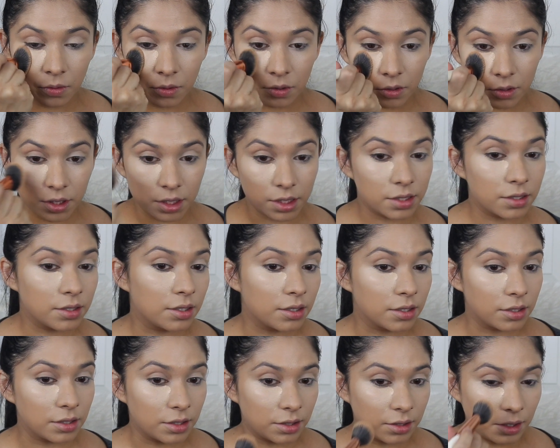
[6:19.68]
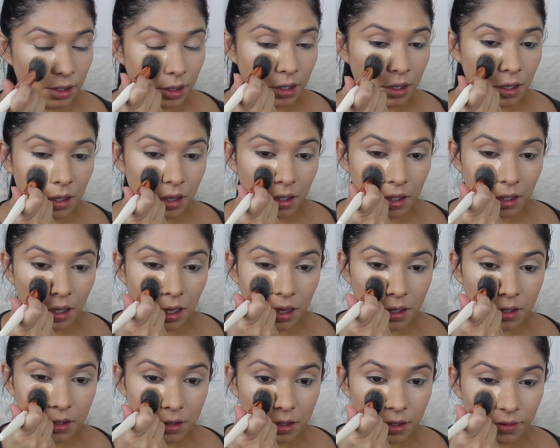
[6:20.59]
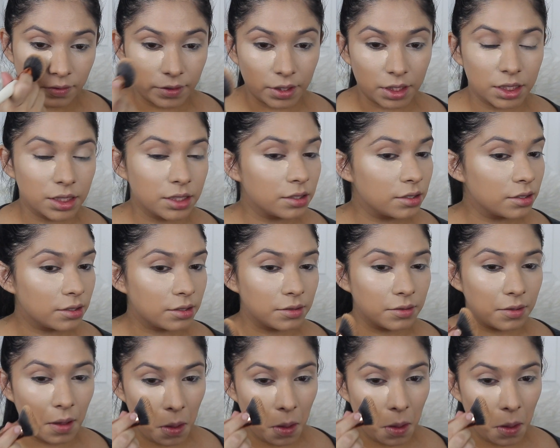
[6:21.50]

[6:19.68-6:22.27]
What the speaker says: Just to see, like, the difference.